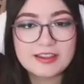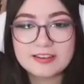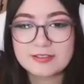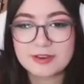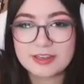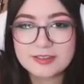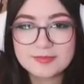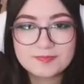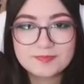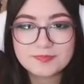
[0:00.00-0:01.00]
I know, right?
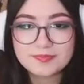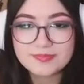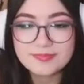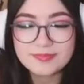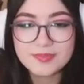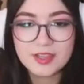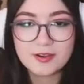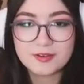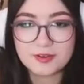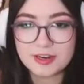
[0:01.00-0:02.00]

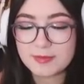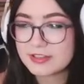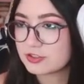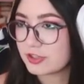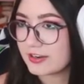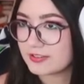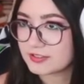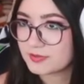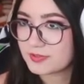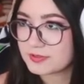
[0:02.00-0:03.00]
Oh no, now my shadow
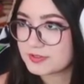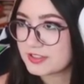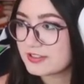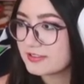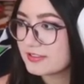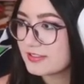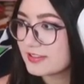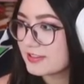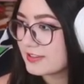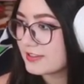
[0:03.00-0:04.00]
is frozen.
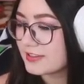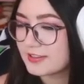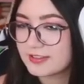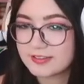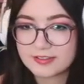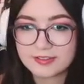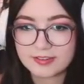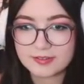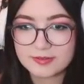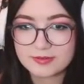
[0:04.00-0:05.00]

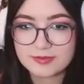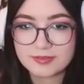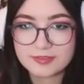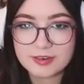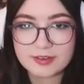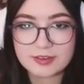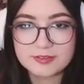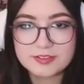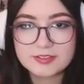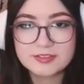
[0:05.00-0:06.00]
Oh, there it
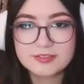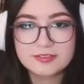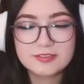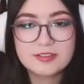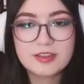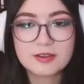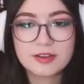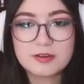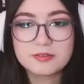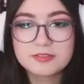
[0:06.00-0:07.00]
goes. There it
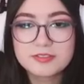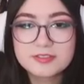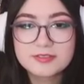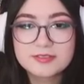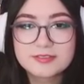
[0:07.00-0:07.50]
goes.